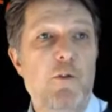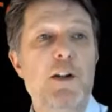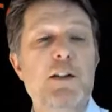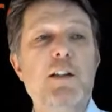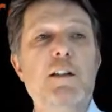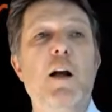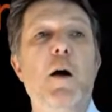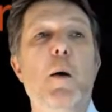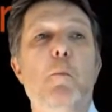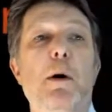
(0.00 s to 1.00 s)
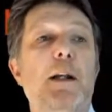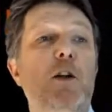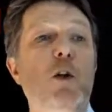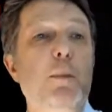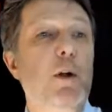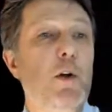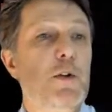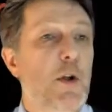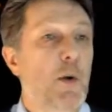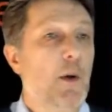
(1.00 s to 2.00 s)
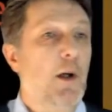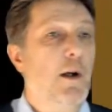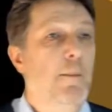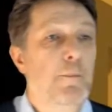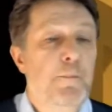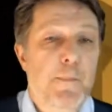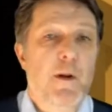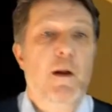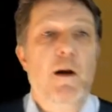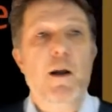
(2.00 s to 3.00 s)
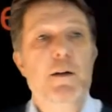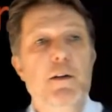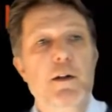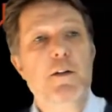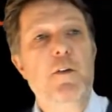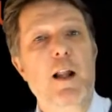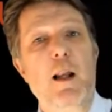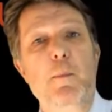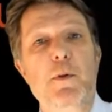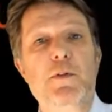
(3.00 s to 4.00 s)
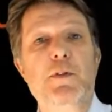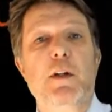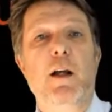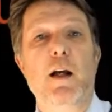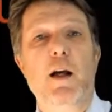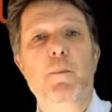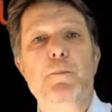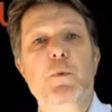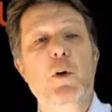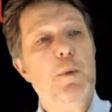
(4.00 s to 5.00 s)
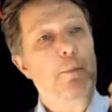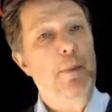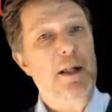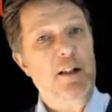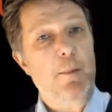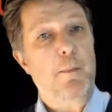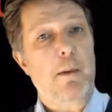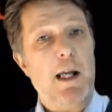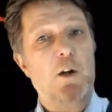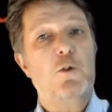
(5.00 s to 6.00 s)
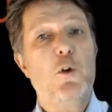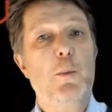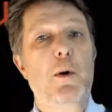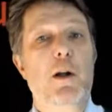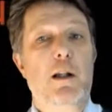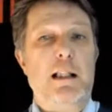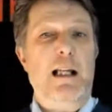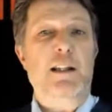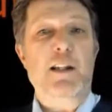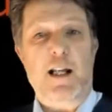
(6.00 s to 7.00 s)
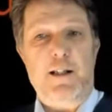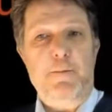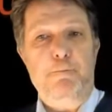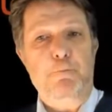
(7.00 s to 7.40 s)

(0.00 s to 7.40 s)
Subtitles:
for instance, but it could be also other developments could be picked up by a group like that.